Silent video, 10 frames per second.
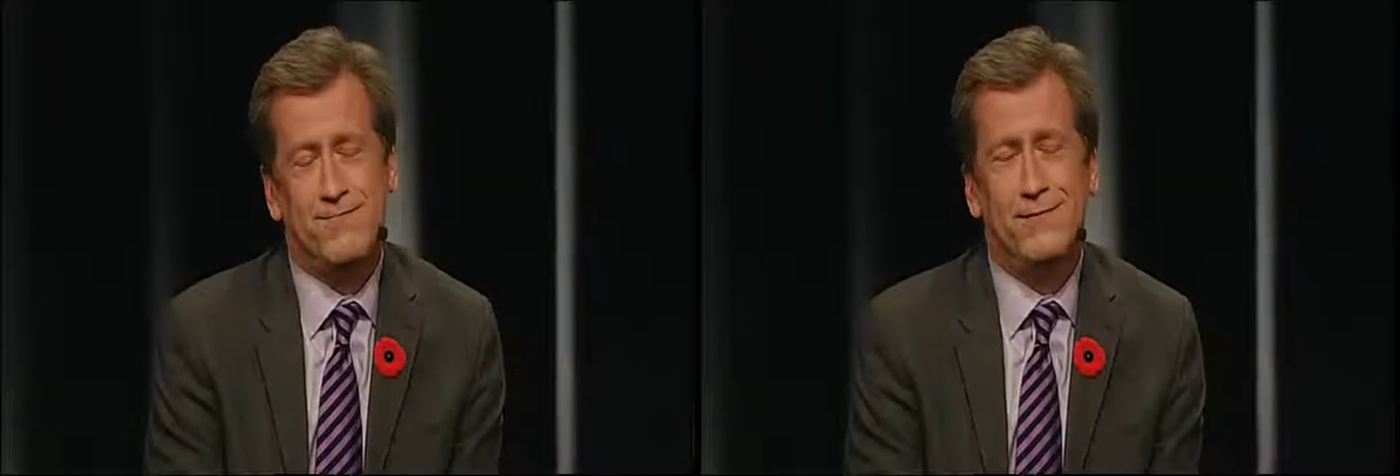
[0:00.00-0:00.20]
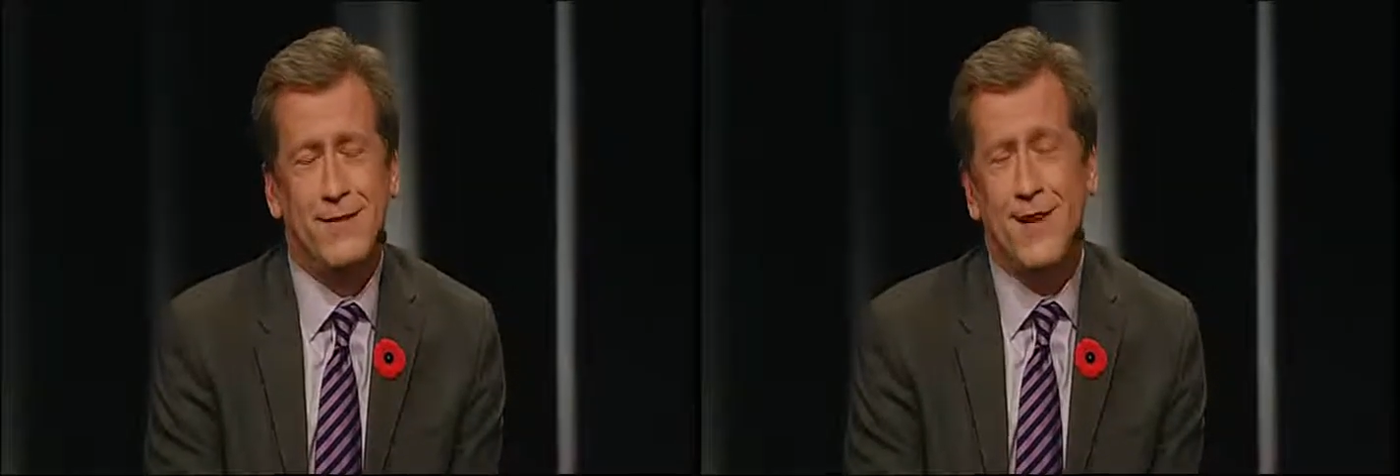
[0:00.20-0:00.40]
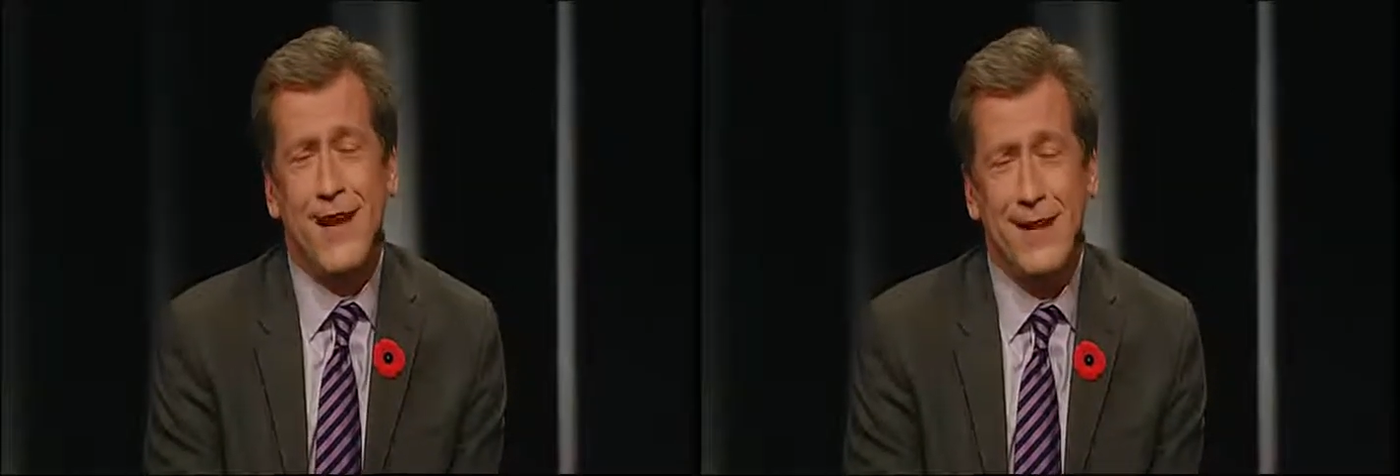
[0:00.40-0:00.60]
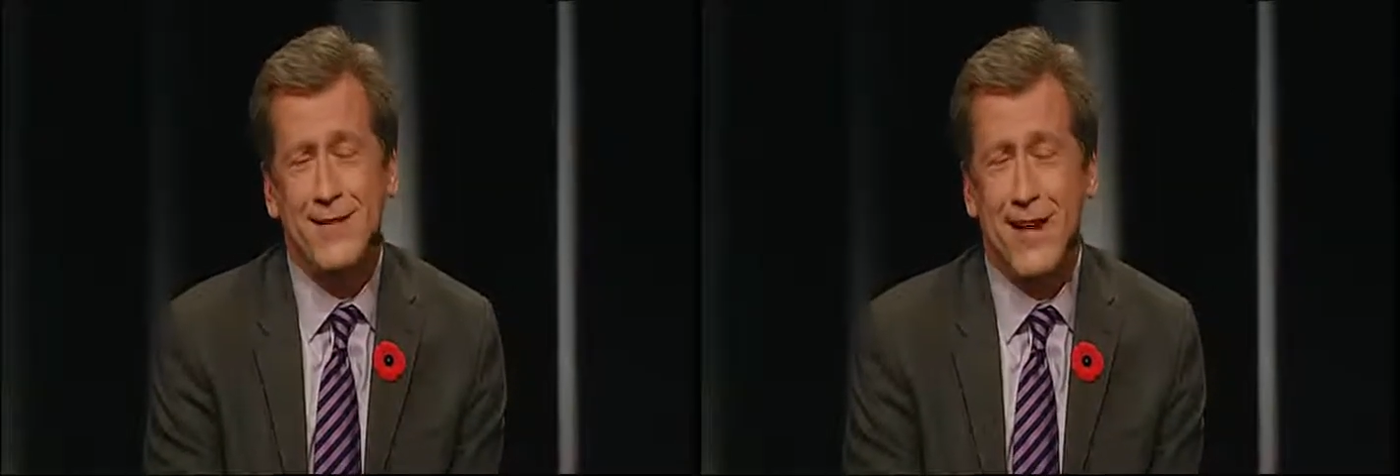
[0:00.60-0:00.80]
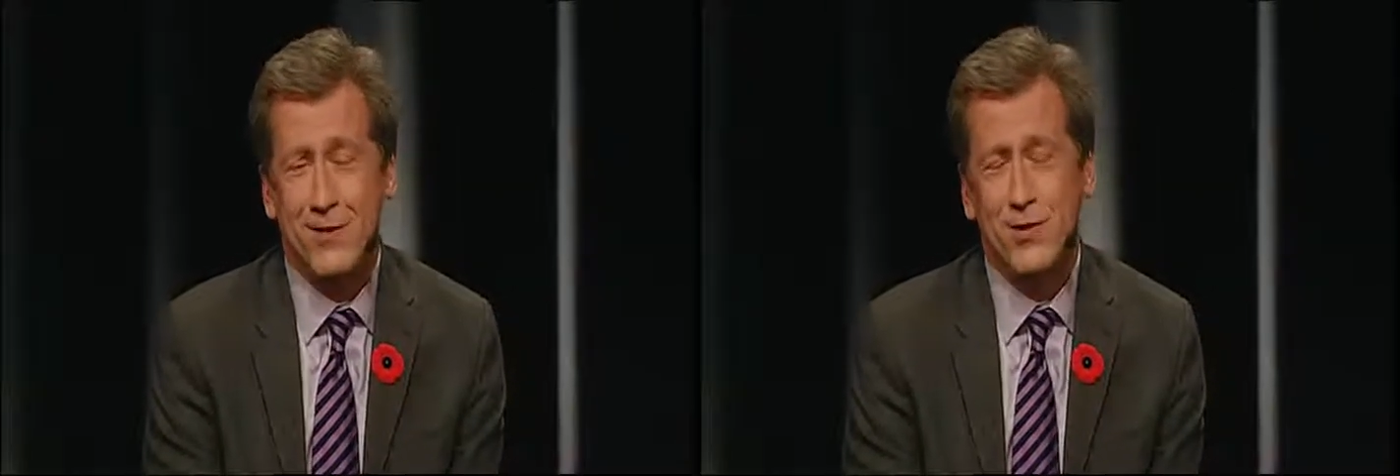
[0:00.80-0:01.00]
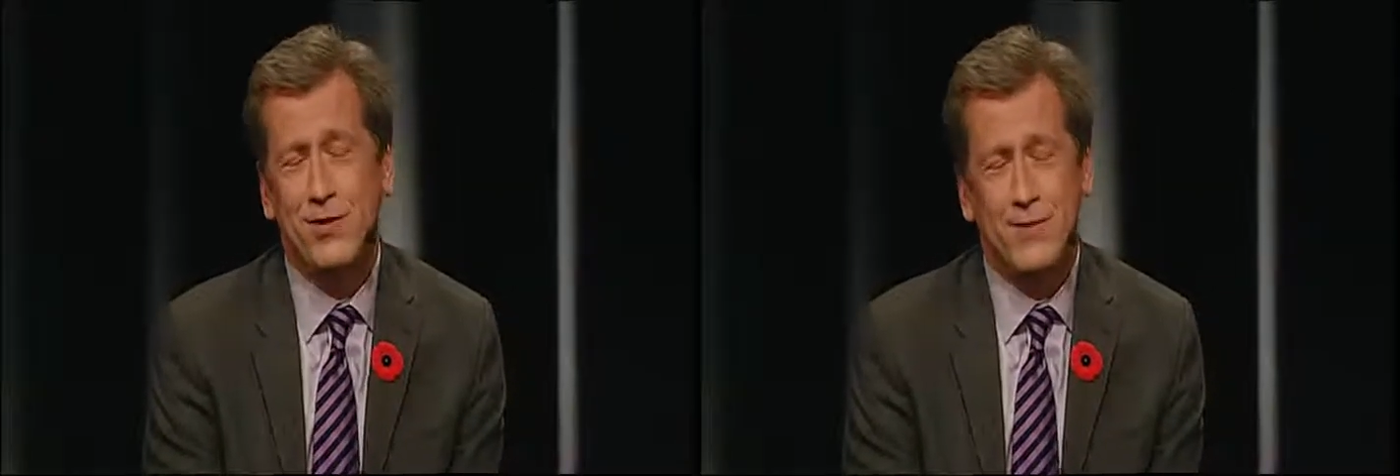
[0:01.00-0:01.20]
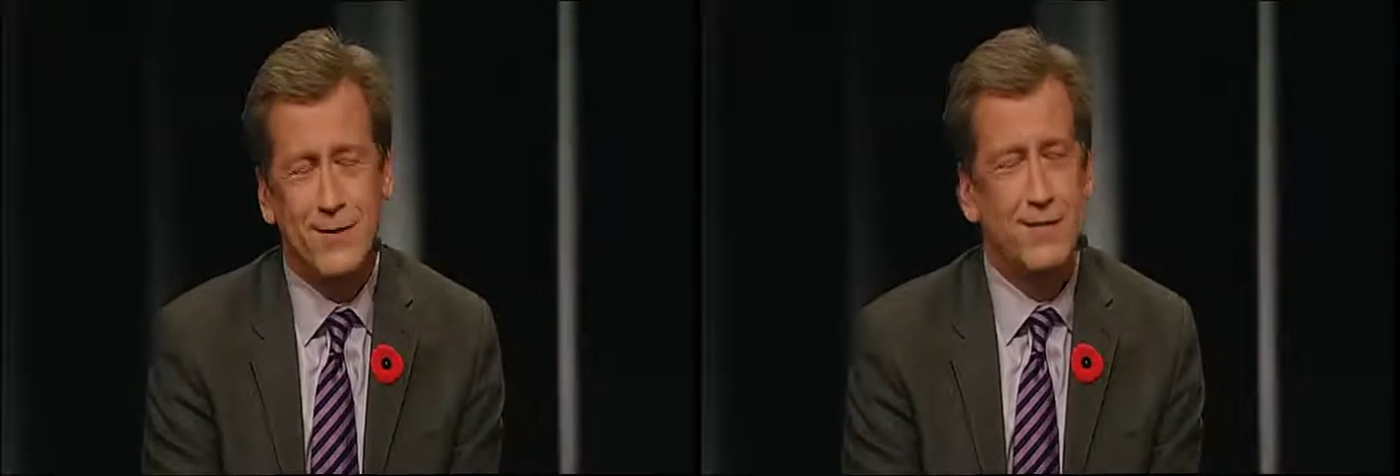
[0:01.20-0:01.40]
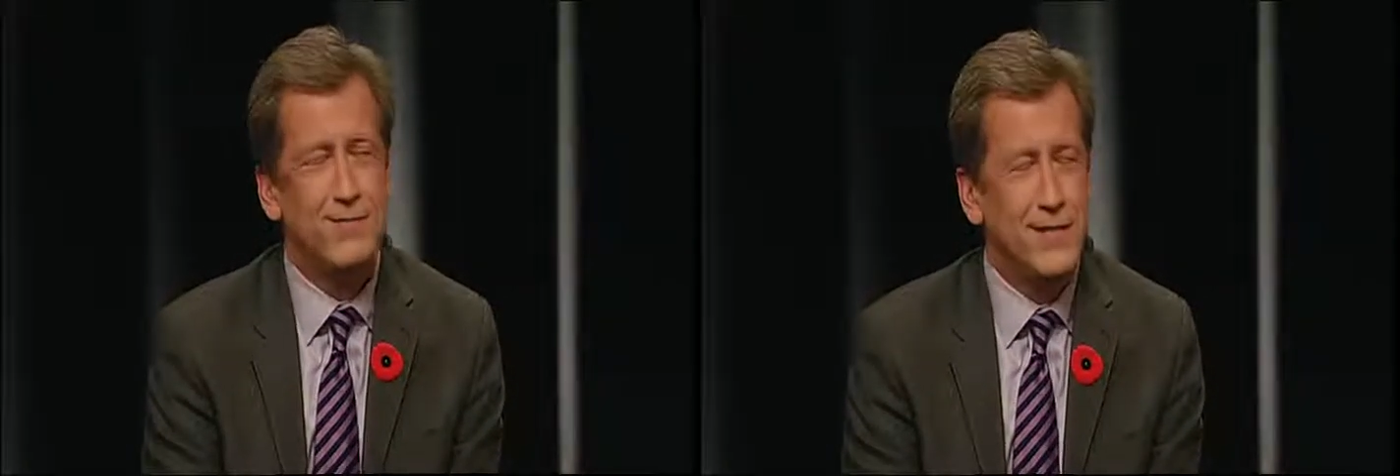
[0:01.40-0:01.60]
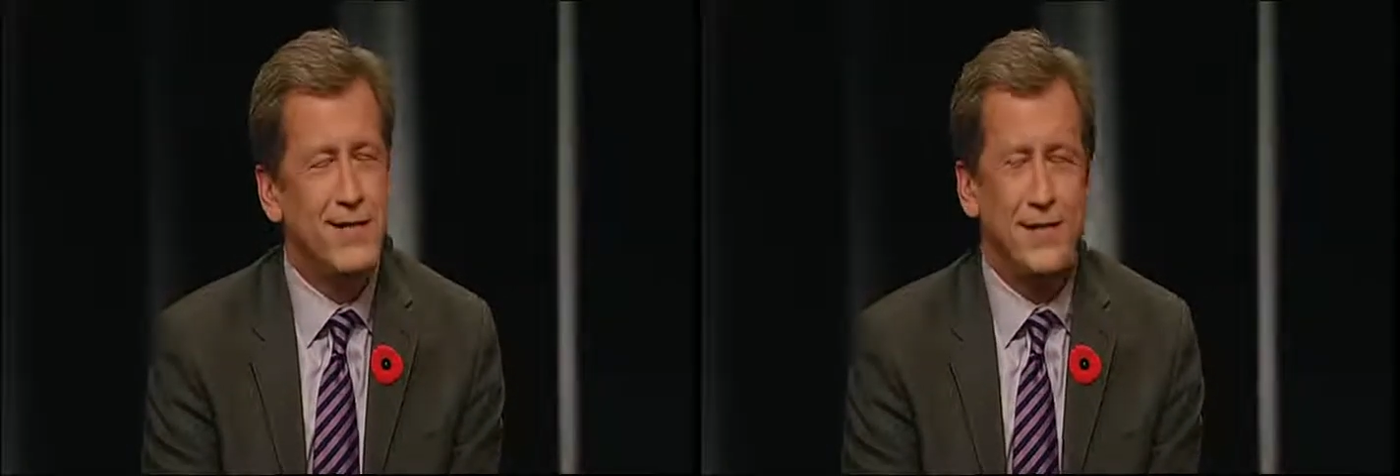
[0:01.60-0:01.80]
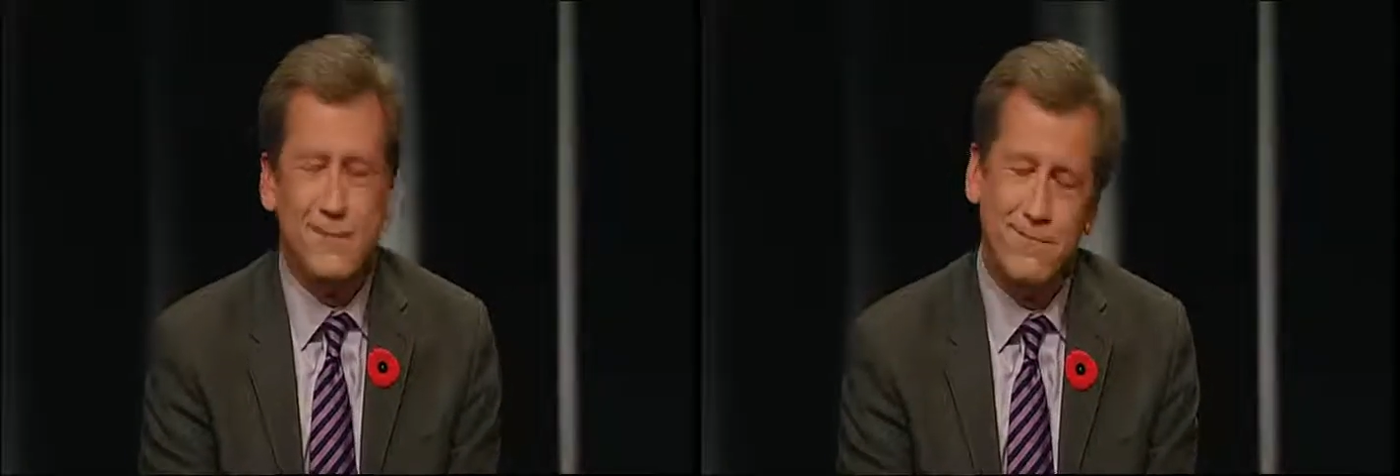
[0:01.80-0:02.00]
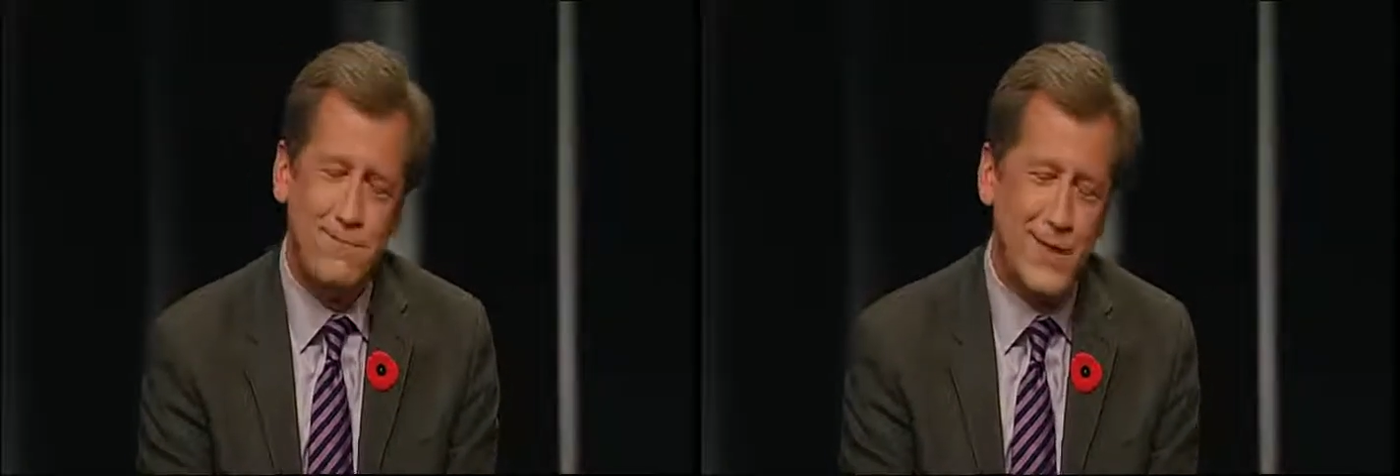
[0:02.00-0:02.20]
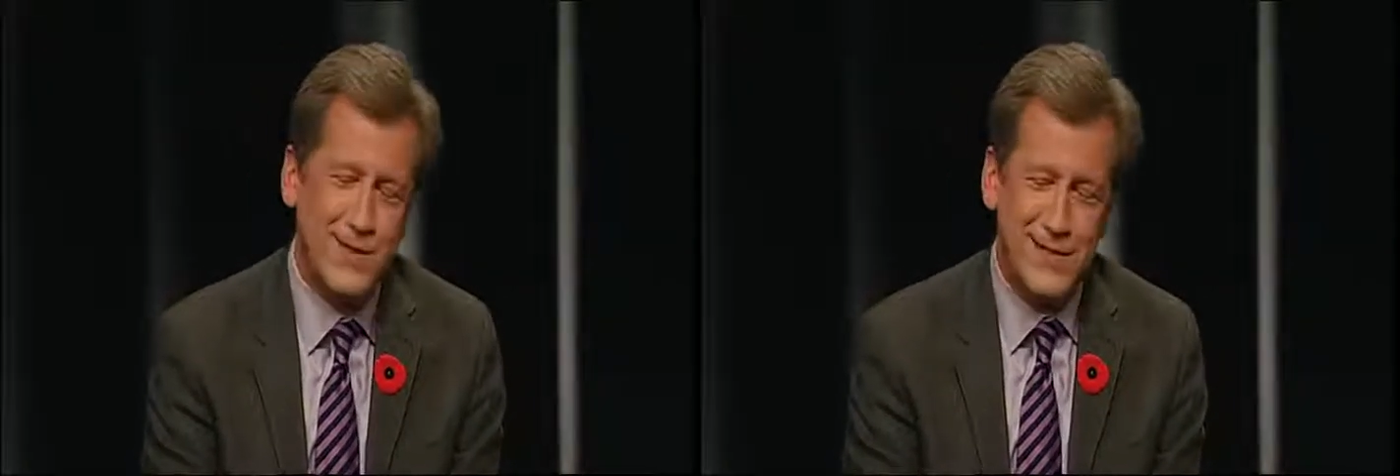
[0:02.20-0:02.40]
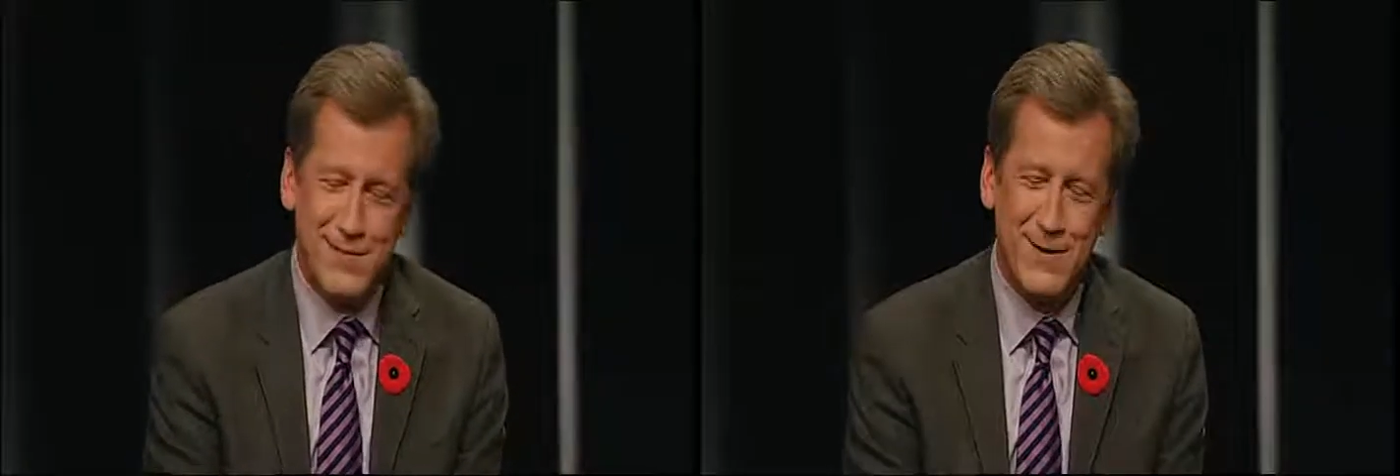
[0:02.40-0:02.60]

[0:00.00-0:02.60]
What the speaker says: If I had a tattoo, it would be the pizza,